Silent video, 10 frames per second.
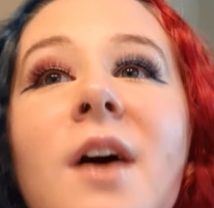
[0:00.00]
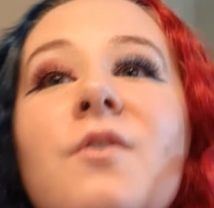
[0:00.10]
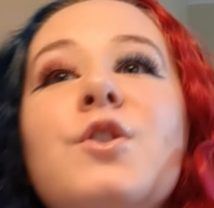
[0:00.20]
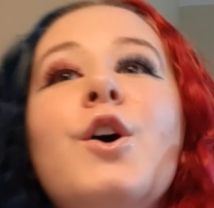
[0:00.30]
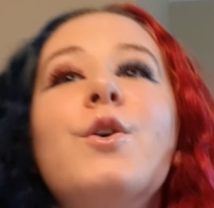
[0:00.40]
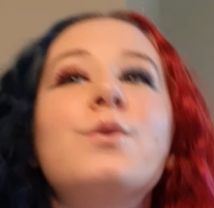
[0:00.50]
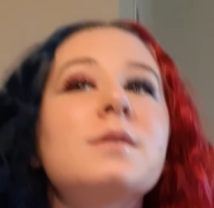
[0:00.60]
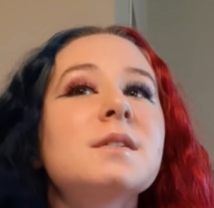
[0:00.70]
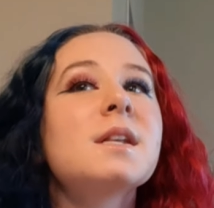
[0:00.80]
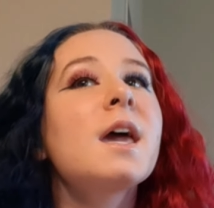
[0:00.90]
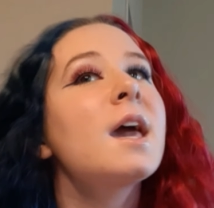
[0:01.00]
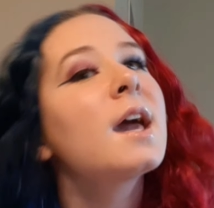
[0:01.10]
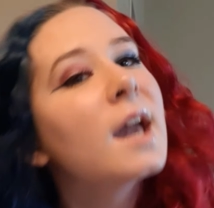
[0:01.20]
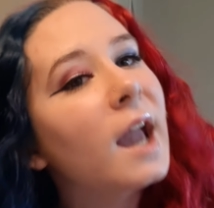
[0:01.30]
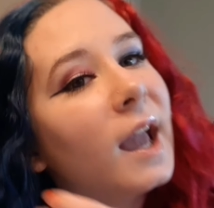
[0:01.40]
cover those.
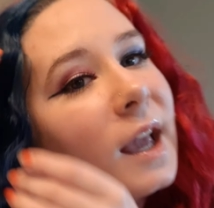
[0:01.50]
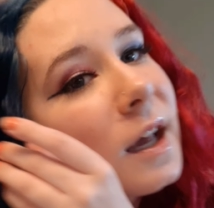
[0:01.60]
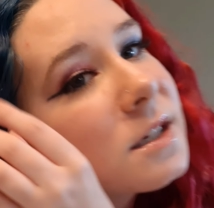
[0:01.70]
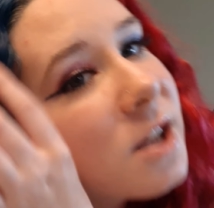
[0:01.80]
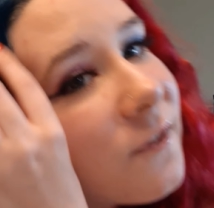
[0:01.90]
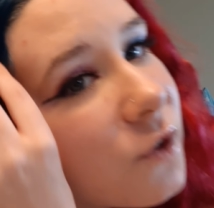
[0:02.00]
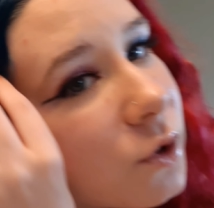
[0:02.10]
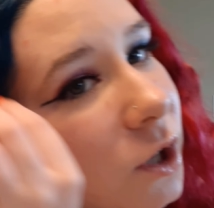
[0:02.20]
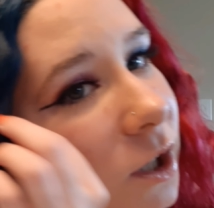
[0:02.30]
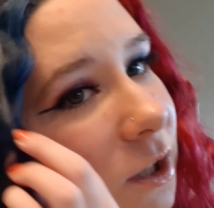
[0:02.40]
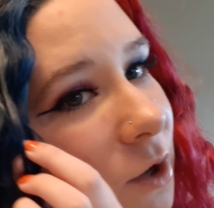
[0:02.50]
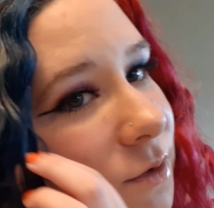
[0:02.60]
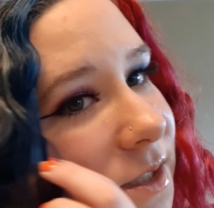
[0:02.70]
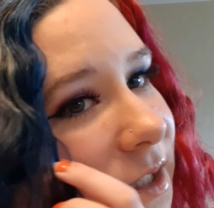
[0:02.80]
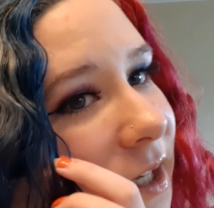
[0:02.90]
And if you look
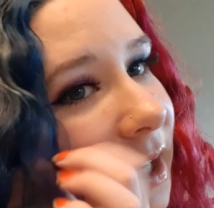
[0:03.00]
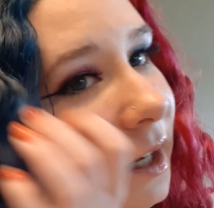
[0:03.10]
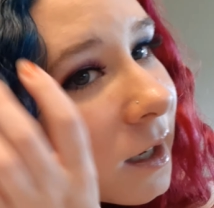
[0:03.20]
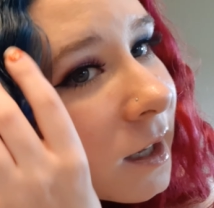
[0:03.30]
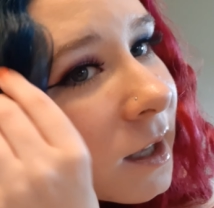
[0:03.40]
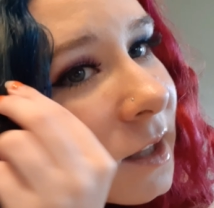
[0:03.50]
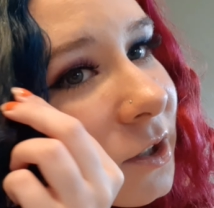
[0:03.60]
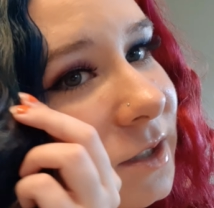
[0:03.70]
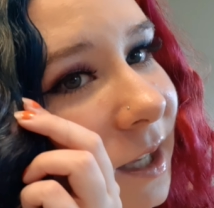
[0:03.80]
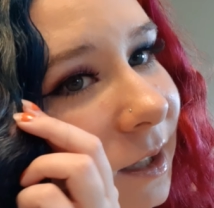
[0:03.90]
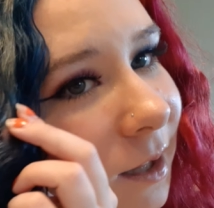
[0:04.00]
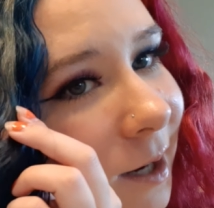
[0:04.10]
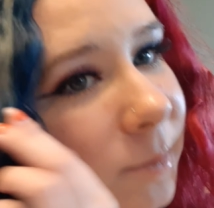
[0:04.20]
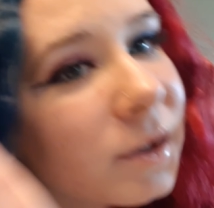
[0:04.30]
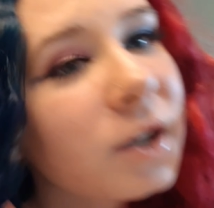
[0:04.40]
closely, there's like
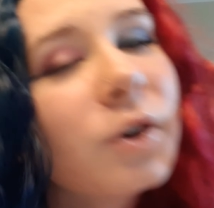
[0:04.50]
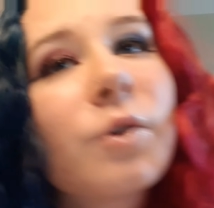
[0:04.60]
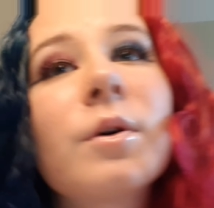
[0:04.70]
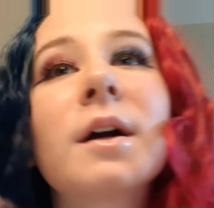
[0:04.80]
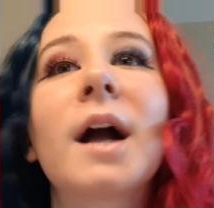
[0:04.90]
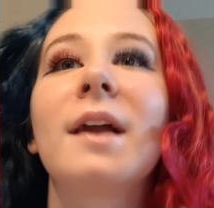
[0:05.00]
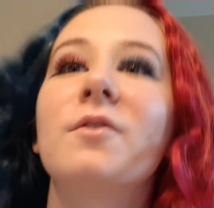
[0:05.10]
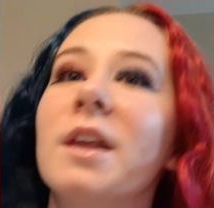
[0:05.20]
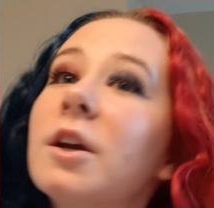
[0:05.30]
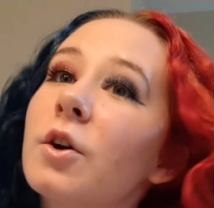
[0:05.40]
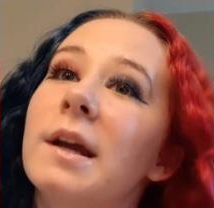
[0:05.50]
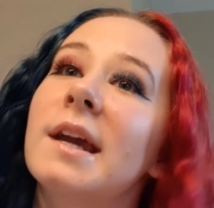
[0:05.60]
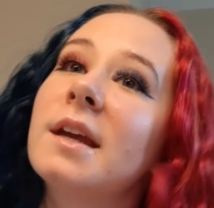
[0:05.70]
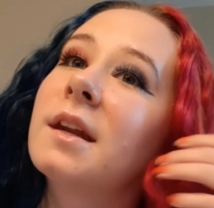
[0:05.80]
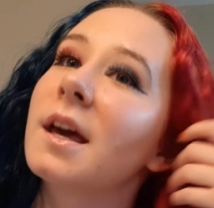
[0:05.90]
light blue, kind of like
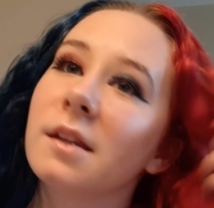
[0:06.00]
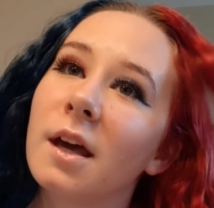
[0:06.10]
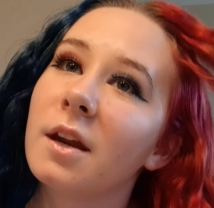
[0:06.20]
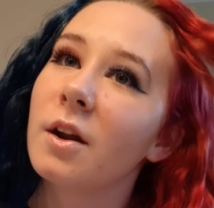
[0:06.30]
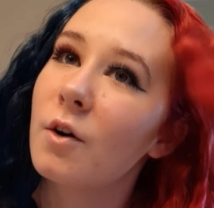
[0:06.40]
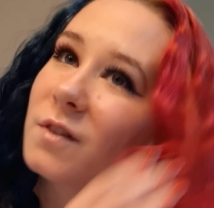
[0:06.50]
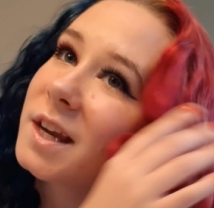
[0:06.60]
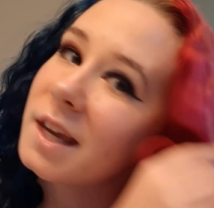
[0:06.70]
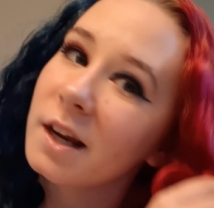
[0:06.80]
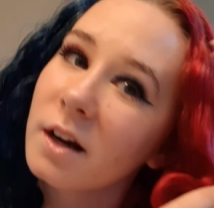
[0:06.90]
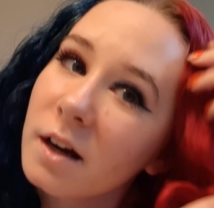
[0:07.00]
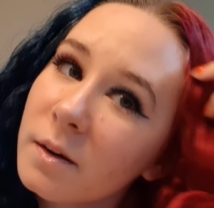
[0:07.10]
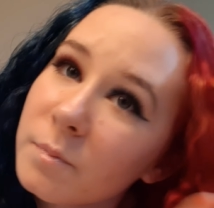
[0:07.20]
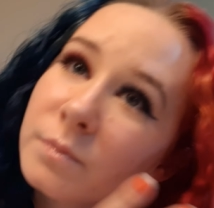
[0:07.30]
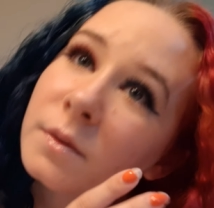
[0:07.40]
green, and then over
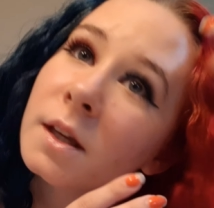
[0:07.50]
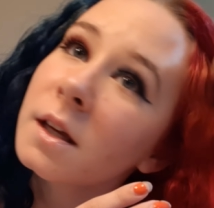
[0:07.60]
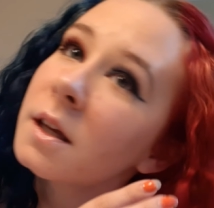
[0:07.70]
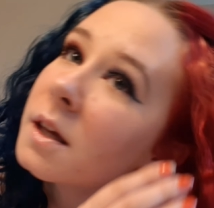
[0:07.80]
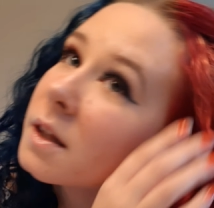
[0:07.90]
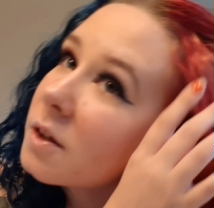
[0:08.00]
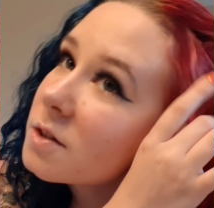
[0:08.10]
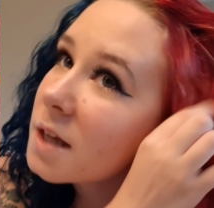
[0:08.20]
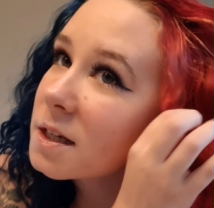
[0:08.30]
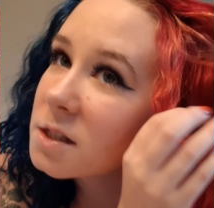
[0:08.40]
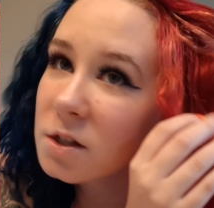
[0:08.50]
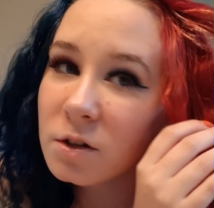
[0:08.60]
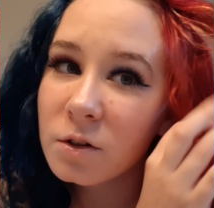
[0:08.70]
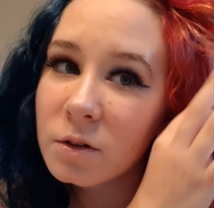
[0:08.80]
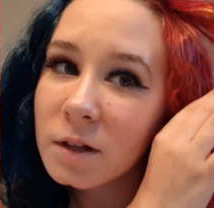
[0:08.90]
here, there's like
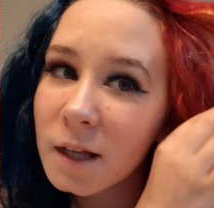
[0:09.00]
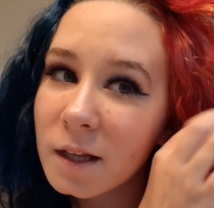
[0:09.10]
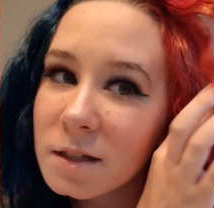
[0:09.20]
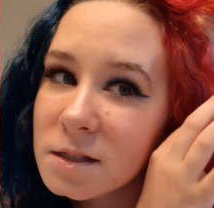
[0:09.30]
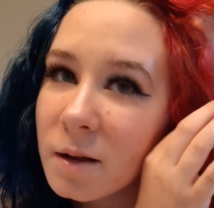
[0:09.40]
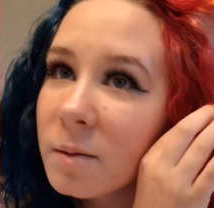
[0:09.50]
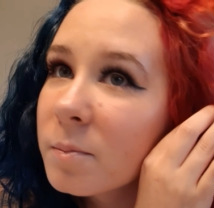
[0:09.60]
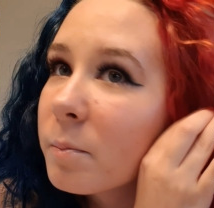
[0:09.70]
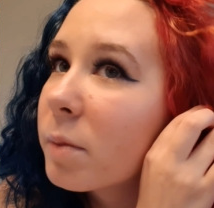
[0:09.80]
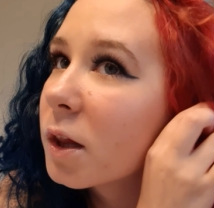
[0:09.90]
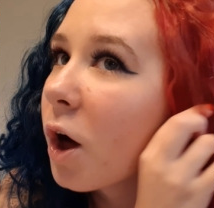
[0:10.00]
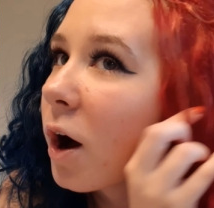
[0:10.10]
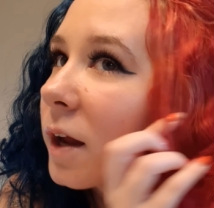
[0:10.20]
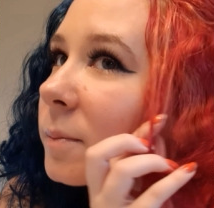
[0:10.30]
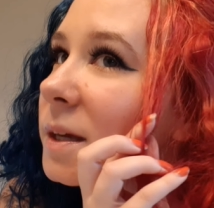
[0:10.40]
still some
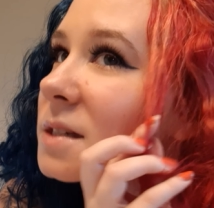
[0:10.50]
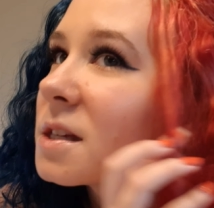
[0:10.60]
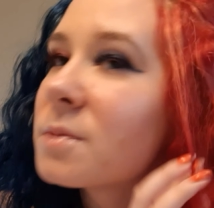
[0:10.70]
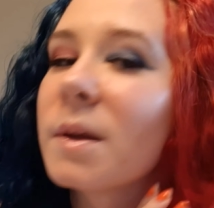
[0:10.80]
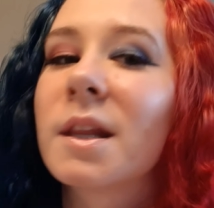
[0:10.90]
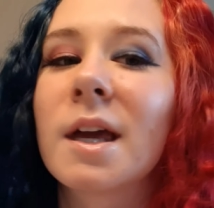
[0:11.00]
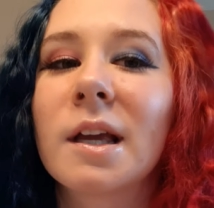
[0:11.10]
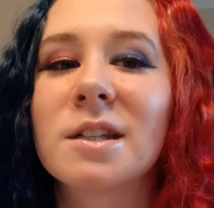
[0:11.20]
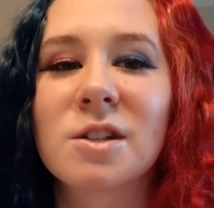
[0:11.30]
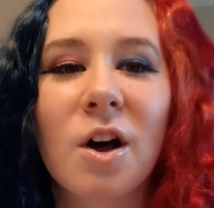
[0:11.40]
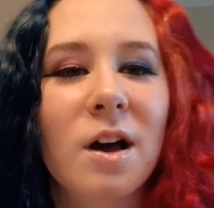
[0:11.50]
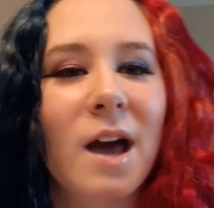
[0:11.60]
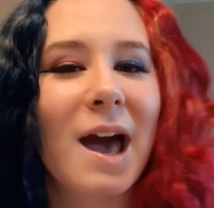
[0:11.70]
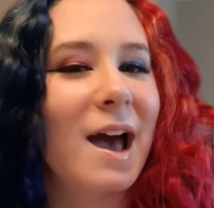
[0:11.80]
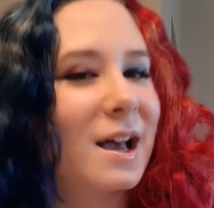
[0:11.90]
blonde pieces, but like it's
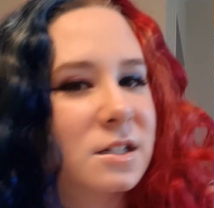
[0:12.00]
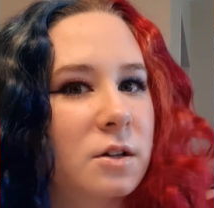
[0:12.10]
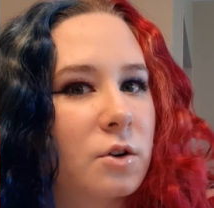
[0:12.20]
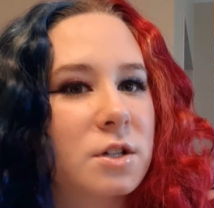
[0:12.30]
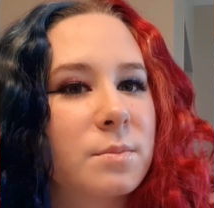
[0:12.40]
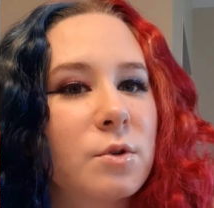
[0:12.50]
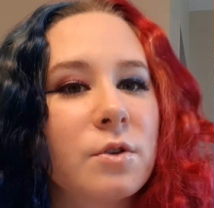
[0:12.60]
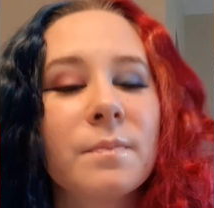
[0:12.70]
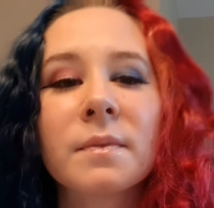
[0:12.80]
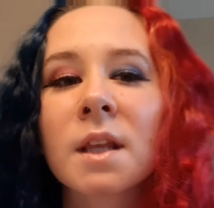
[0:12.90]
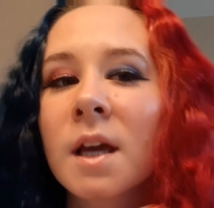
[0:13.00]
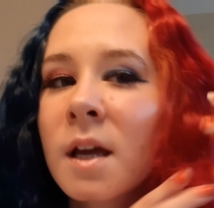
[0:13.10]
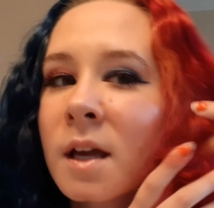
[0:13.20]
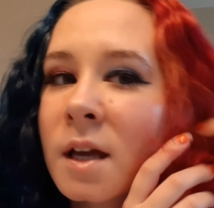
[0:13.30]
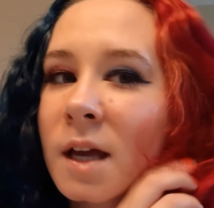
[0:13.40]
not as noticeable
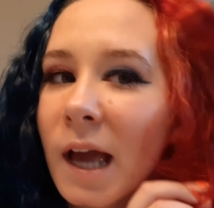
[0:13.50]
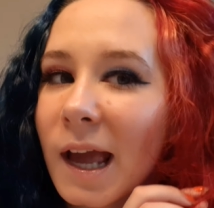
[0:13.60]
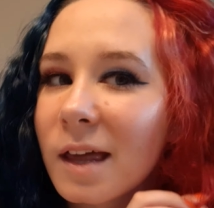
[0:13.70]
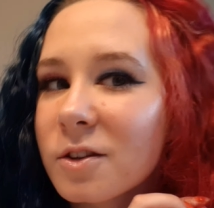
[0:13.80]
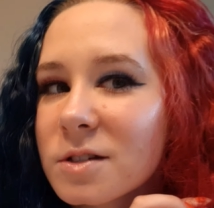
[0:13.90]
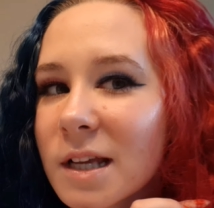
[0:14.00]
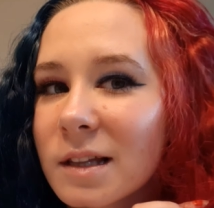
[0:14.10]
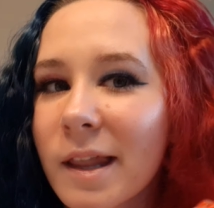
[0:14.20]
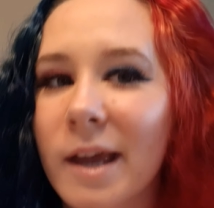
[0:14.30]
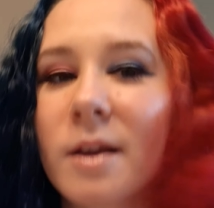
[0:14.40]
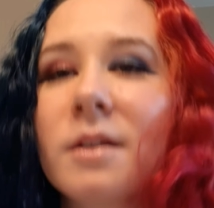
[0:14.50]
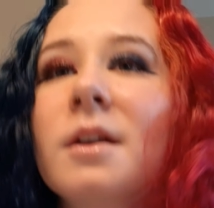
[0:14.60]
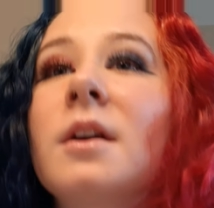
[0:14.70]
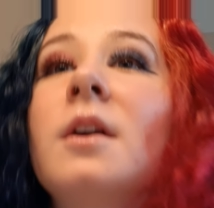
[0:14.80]
and there's like a light